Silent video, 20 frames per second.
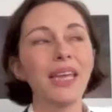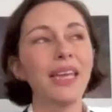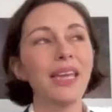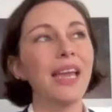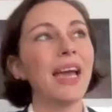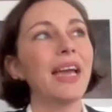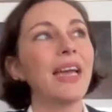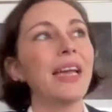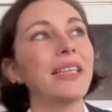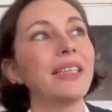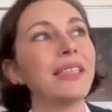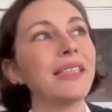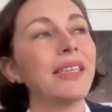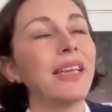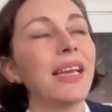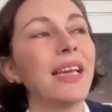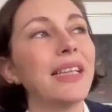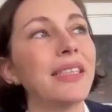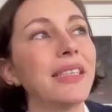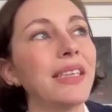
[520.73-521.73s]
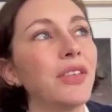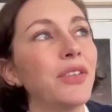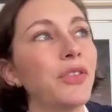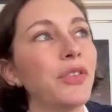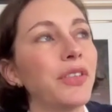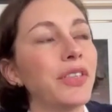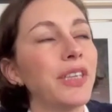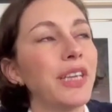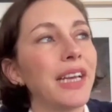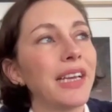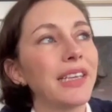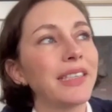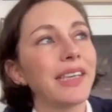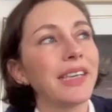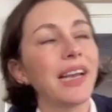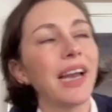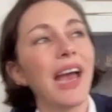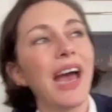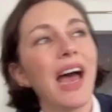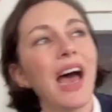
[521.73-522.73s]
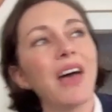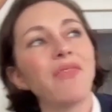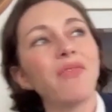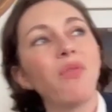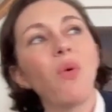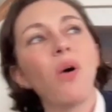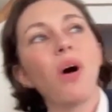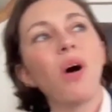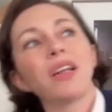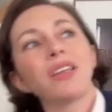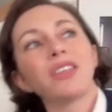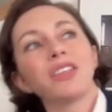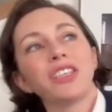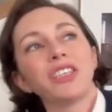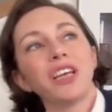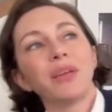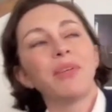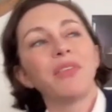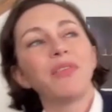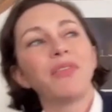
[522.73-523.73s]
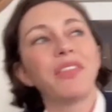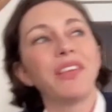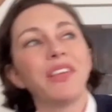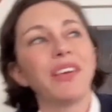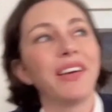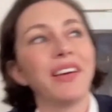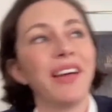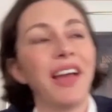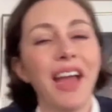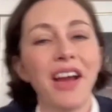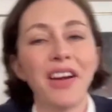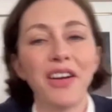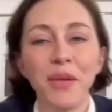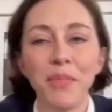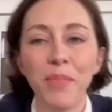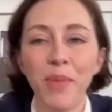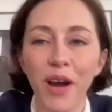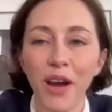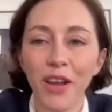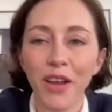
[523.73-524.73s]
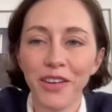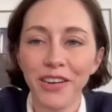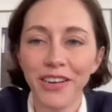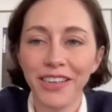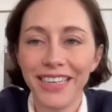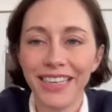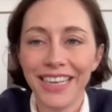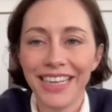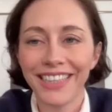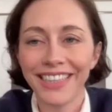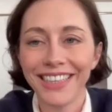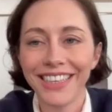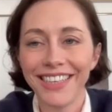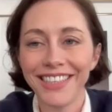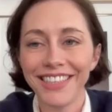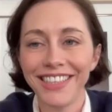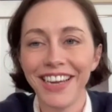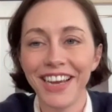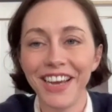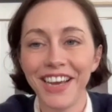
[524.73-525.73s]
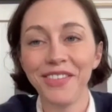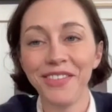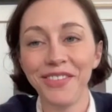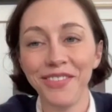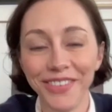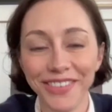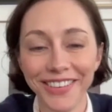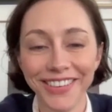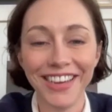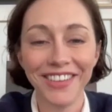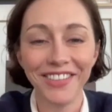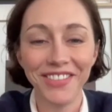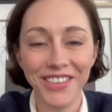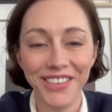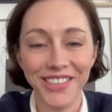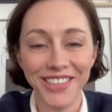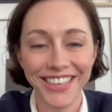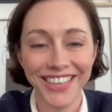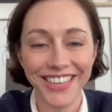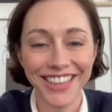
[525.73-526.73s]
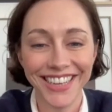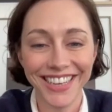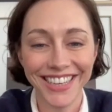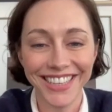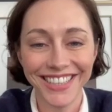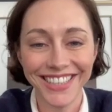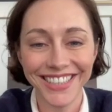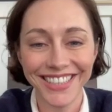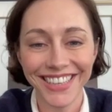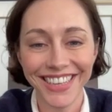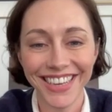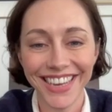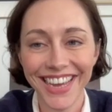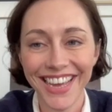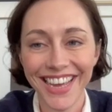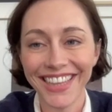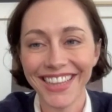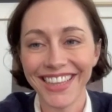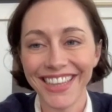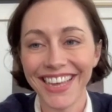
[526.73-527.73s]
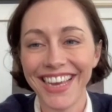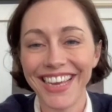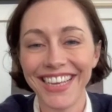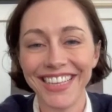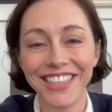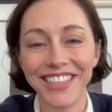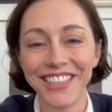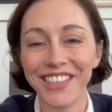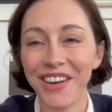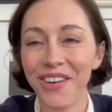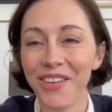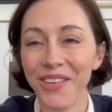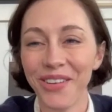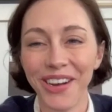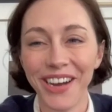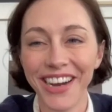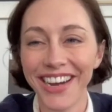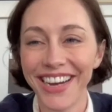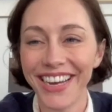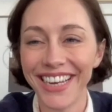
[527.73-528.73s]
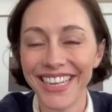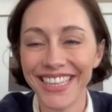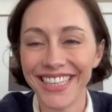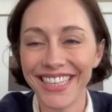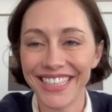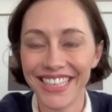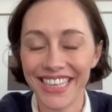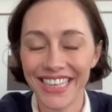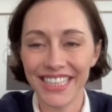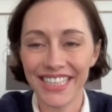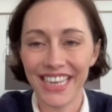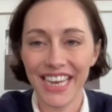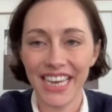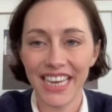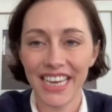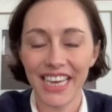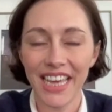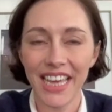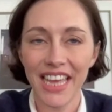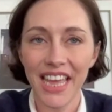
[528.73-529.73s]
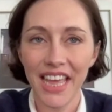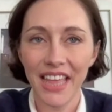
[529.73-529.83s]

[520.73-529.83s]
Yeah, it's it's interesting because like I have watched some of the Harry Potter in Italy stuff. Have you seen this? Like no. It's so good. It's just like